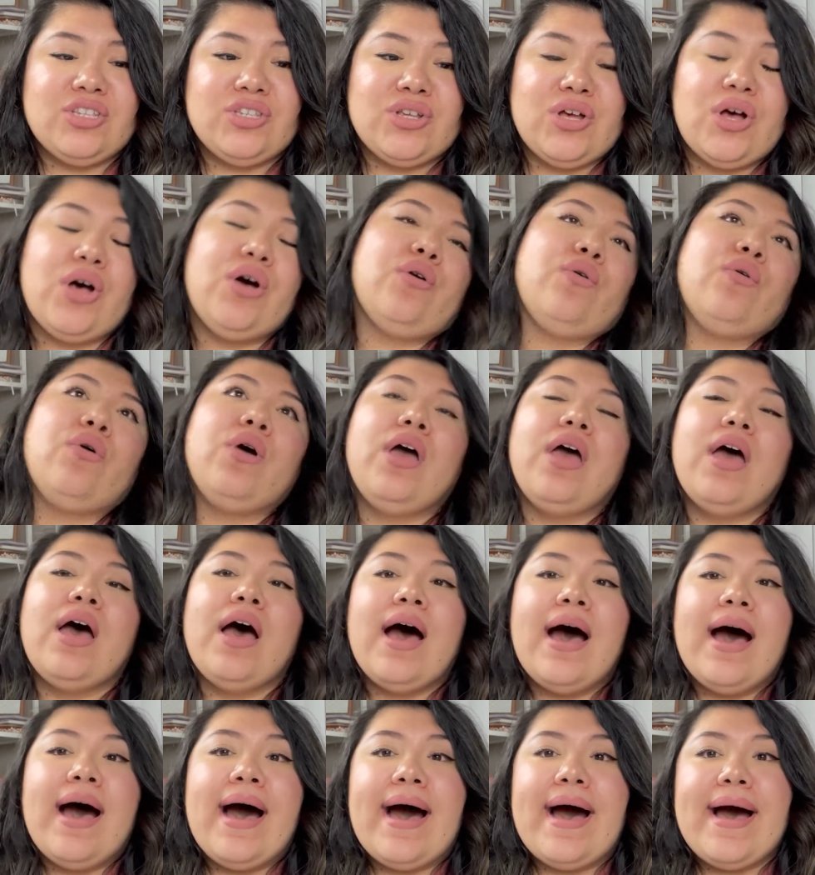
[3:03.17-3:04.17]
So
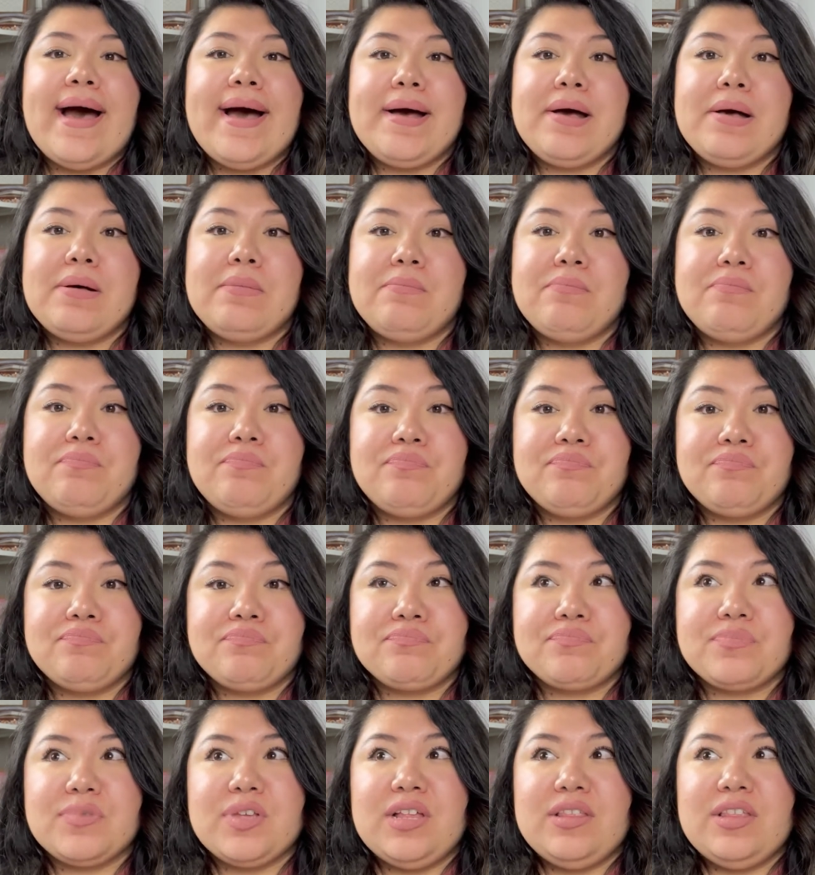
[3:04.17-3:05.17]

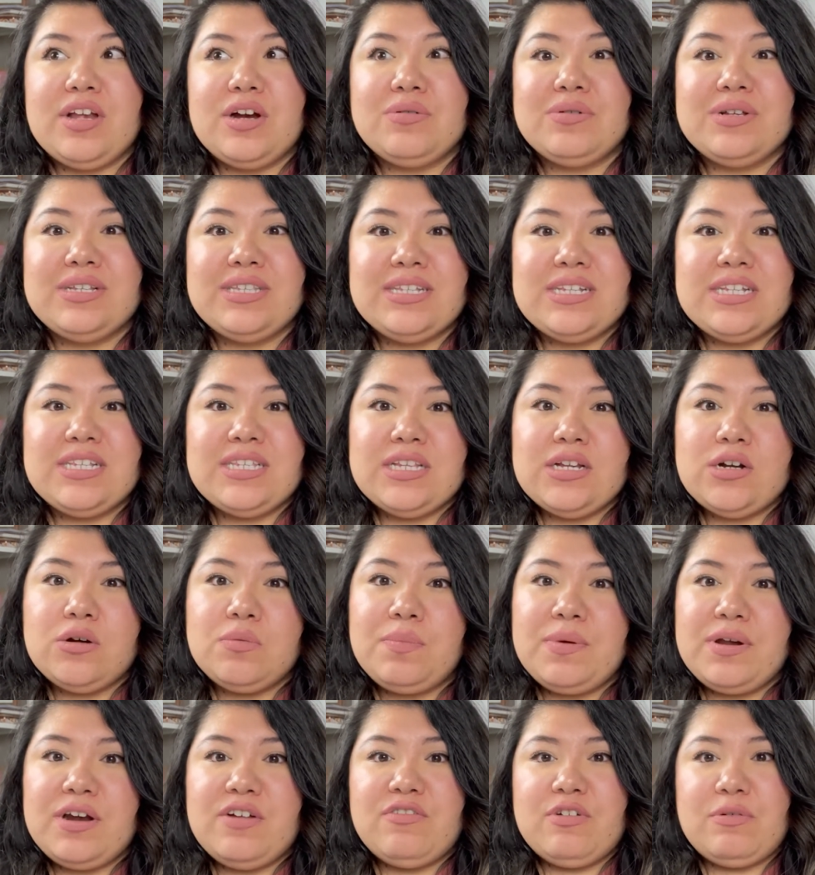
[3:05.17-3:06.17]
there was this
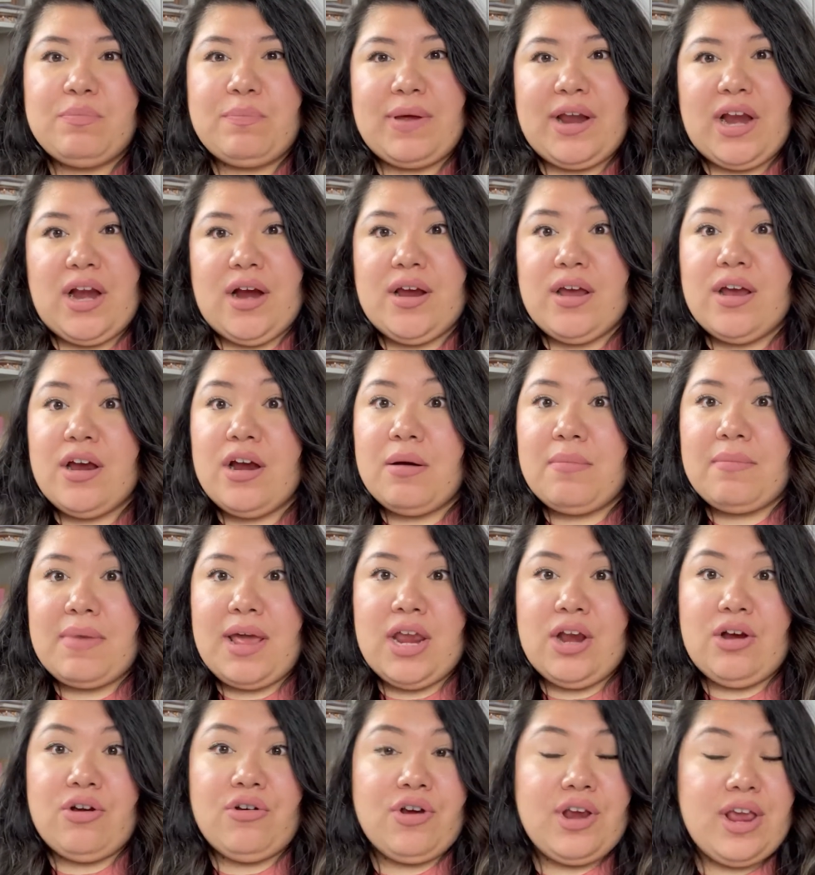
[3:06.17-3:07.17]
little bit of a barrier in
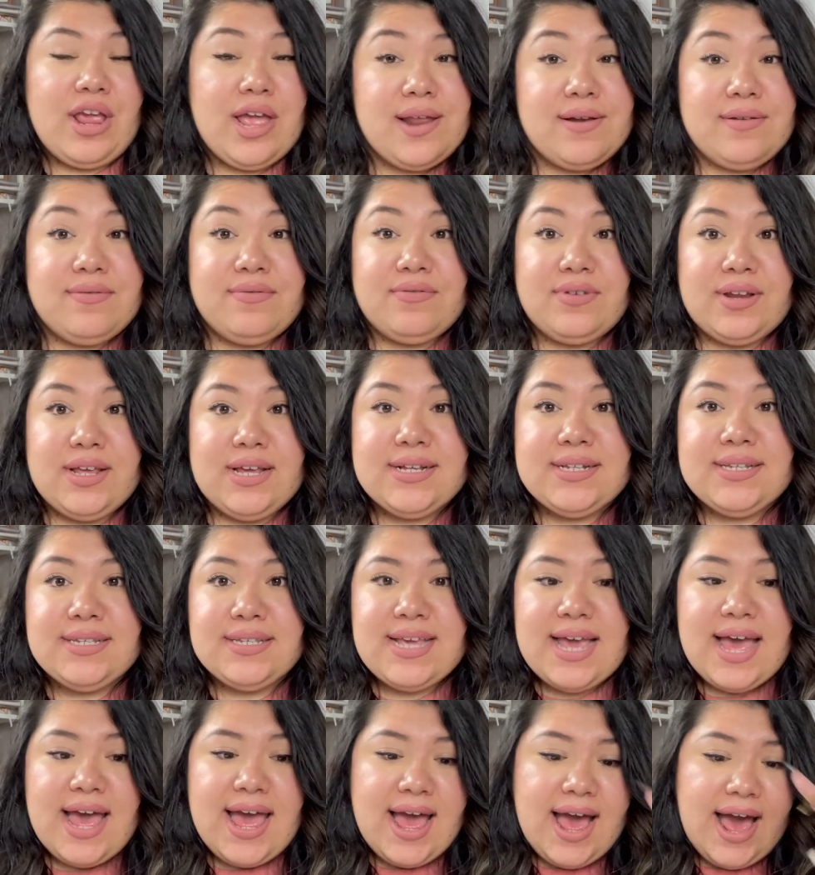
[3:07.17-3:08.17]
my
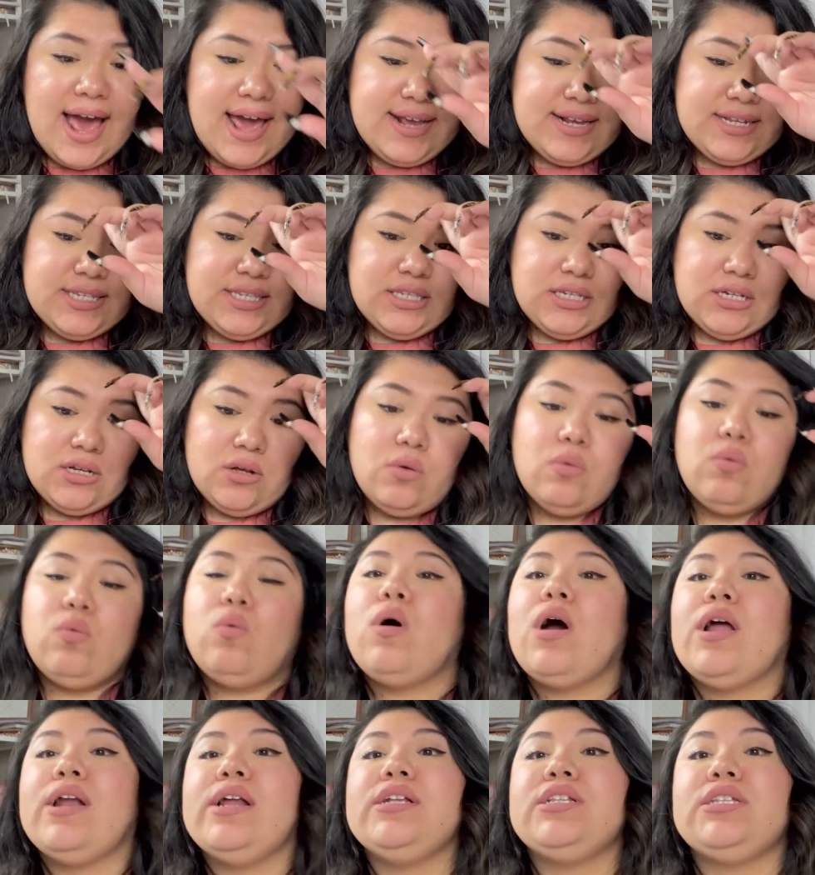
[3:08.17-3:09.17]
creativeness, yet I still
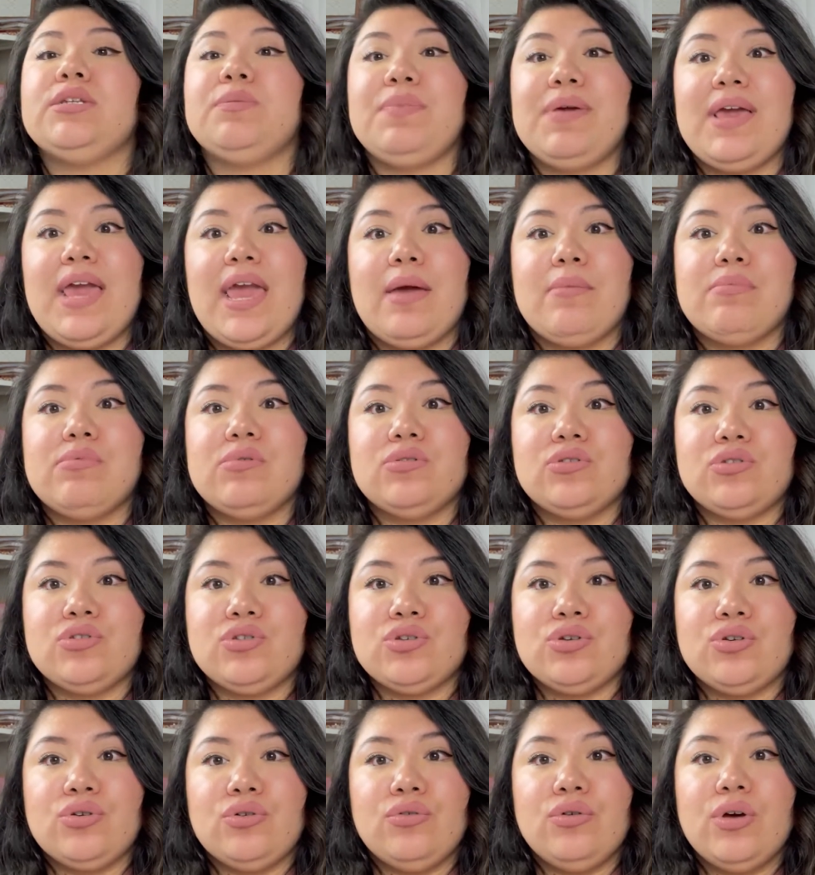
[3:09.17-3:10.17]
wanted to be able
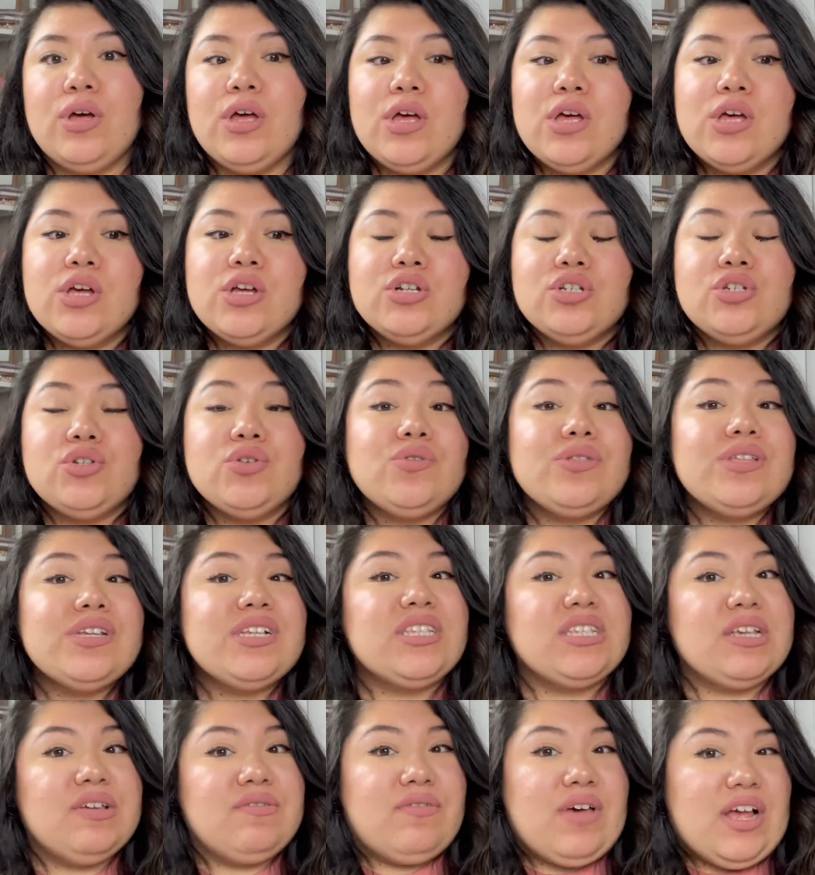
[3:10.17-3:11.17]
to do
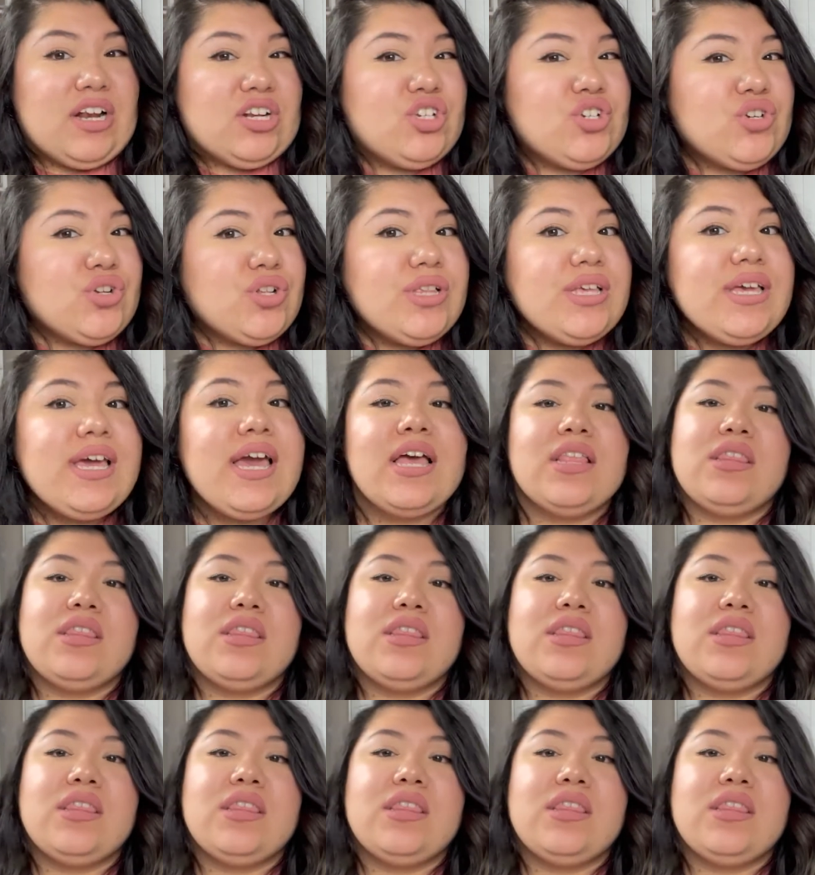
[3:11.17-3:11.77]
this eventually.